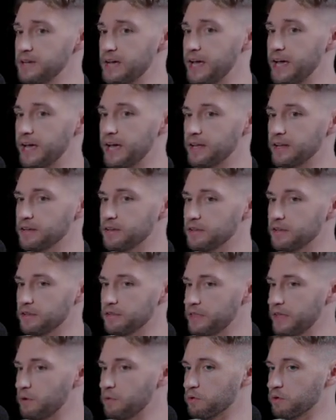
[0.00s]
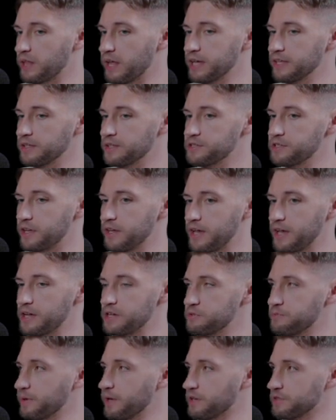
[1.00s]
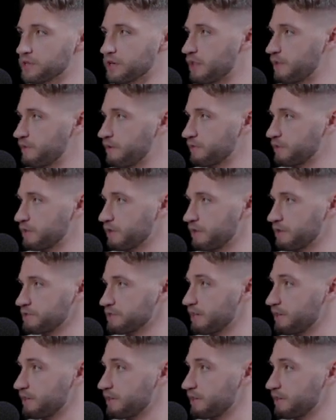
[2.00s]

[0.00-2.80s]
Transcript: and they will gladly say yes, because all I've ever done is